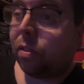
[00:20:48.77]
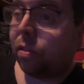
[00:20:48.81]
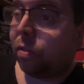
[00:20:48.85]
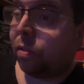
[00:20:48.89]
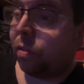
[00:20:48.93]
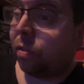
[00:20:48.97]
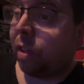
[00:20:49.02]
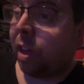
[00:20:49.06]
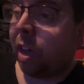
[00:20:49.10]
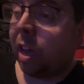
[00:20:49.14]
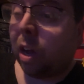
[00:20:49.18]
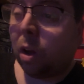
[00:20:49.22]

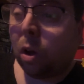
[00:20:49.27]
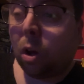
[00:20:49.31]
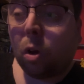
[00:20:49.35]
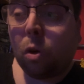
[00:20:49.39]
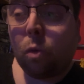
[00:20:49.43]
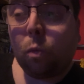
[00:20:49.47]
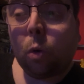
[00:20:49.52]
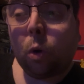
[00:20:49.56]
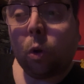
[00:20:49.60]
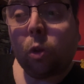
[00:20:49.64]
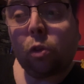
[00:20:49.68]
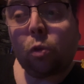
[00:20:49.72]
They go
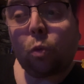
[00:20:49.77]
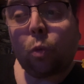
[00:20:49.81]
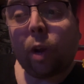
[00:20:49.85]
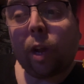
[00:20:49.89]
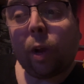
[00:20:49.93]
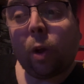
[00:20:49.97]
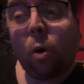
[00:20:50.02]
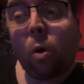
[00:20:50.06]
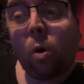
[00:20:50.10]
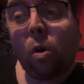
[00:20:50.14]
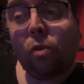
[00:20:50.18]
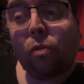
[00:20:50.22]
wandering
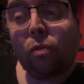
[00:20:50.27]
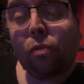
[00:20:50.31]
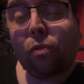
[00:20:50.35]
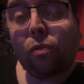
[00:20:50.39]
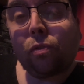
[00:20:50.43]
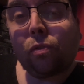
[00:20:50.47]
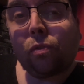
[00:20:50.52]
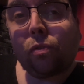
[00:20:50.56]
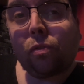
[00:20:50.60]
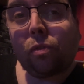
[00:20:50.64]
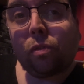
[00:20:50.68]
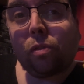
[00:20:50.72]

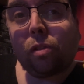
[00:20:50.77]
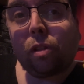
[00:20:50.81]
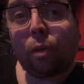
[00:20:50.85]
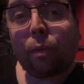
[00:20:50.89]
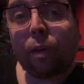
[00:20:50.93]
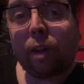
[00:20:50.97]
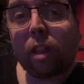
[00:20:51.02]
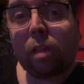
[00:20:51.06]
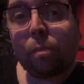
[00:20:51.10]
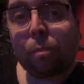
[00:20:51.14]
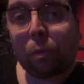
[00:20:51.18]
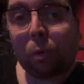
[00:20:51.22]
off to
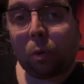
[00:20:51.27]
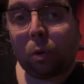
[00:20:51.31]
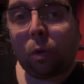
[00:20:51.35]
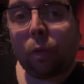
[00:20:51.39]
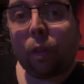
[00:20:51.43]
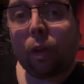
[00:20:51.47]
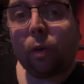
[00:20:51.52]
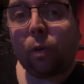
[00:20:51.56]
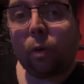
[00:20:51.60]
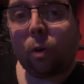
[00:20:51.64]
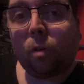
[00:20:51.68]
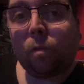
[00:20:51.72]
explore
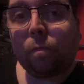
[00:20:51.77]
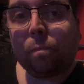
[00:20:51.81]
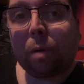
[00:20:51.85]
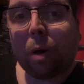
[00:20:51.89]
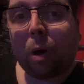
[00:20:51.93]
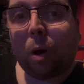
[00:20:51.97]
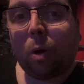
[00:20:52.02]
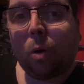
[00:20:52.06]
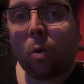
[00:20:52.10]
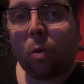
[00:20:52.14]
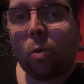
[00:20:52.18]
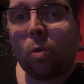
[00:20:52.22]
the North
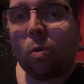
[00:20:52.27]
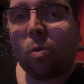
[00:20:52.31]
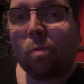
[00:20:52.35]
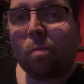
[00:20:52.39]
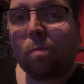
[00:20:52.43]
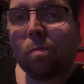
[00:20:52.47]
Pole.